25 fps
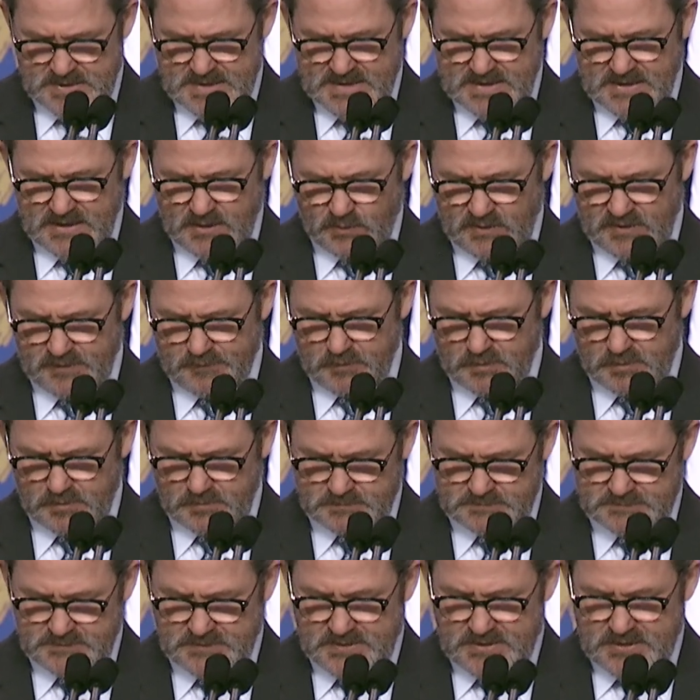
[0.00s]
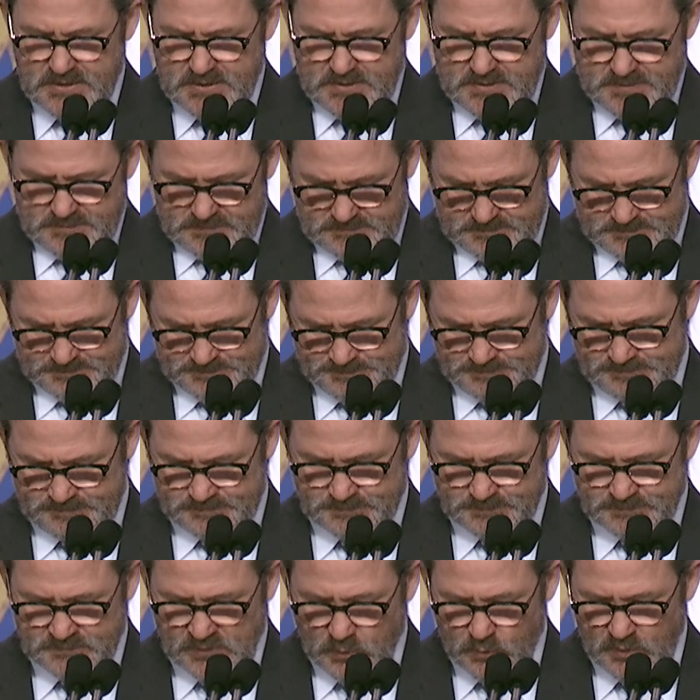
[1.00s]
However,
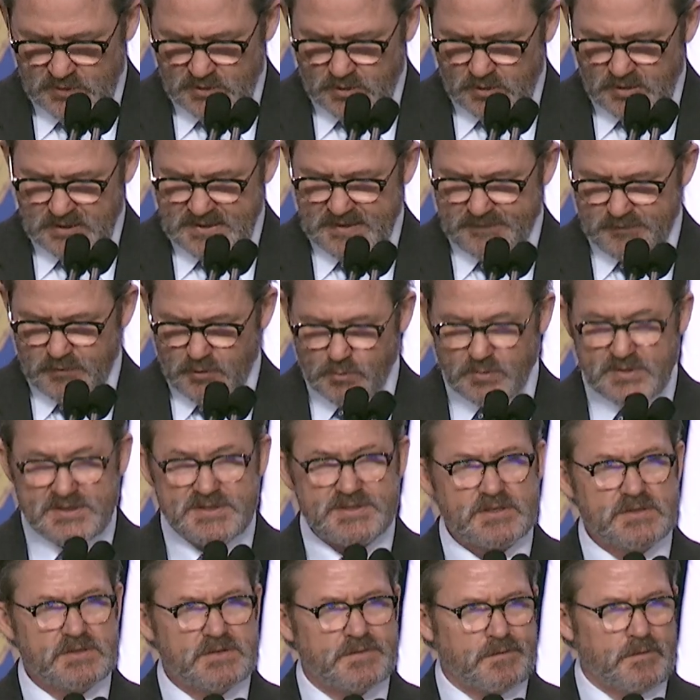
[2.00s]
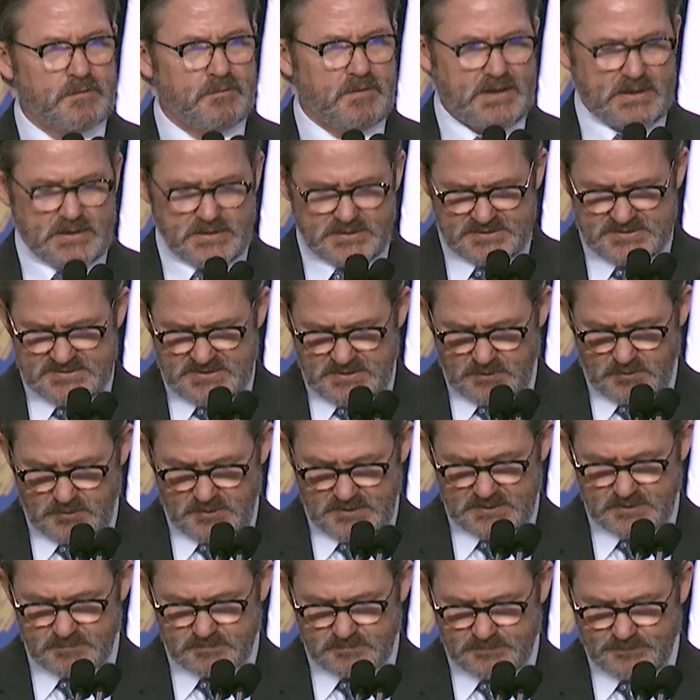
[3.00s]
we all have our reasons for volunteering.